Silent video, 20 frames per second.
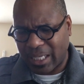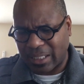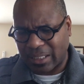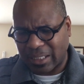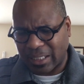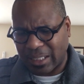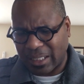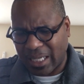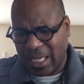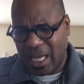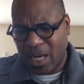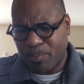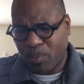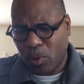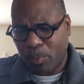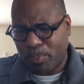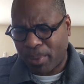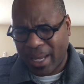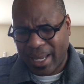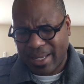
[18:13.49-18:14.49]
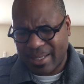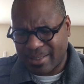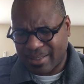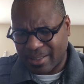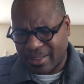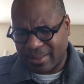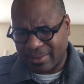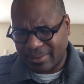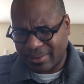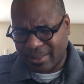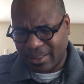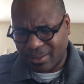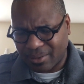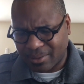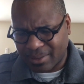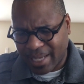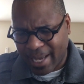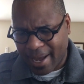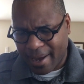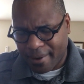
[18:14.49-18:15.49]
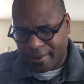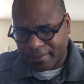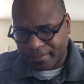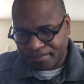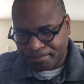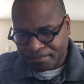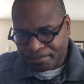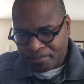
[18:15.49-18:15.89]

in labor pains until now.